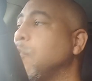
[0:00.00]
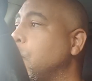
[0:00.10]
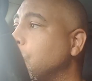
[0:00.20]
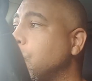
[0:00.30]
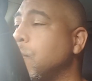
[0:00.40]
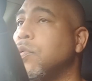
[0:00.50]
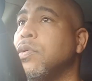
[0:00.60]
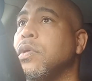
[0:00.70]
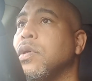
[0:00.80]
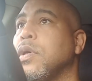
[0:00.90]
you
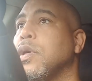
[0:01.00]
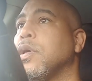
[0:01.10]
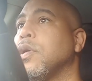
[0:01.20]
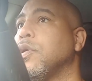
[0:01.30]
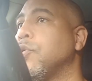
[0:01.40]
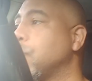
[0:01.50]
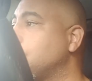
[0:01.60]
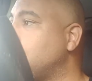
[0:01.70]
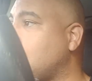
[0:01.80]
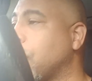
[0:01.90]

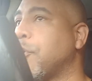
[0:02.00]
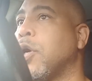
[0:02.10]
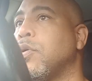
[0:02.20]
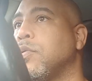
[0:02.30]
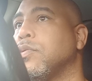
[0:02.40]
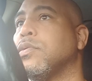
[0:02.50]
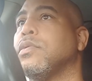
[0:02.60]
do or don't